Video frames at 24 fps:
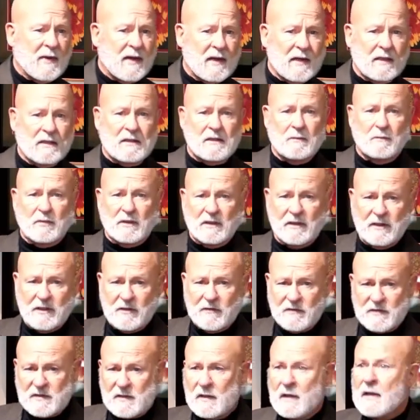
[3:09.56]
it, the
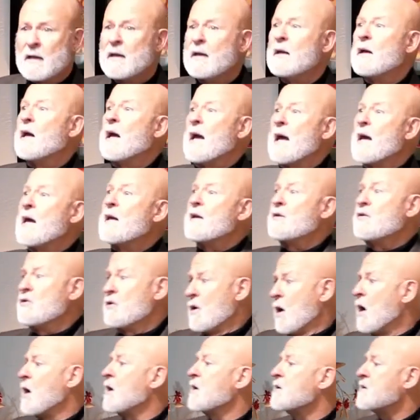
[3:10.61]
beliefs ad
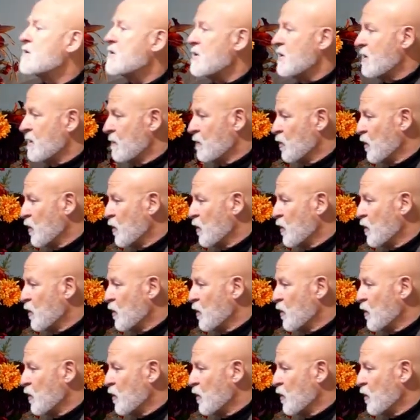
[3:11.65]
nauseum